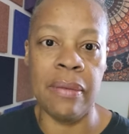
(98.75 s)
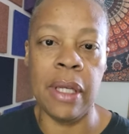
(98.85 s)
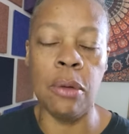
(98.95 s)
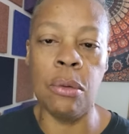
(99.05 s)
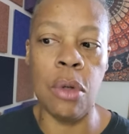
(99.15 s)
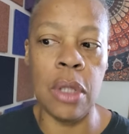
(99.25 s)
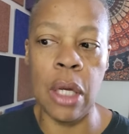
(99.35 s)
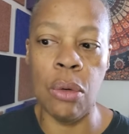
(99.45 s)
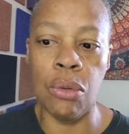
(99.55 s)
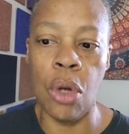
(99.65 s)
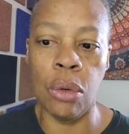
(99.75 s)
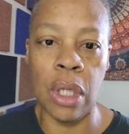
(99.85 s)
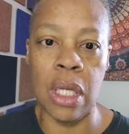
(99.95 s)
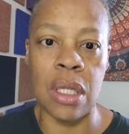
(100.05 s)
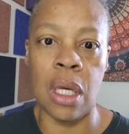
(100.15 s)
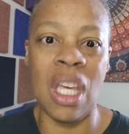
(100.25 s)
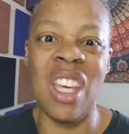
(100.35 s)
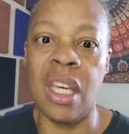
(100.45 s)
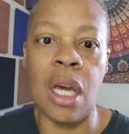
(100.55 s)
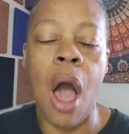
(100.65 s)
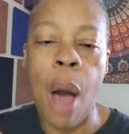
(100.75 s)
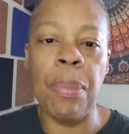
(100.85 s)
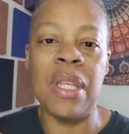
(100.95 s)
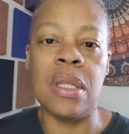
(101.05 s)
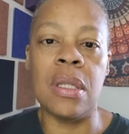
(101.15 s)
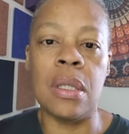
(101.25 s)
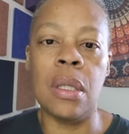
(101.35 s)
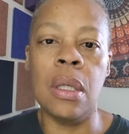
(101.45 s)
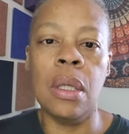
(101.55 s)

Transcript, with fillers: They don't they don't know that it's a, it encompass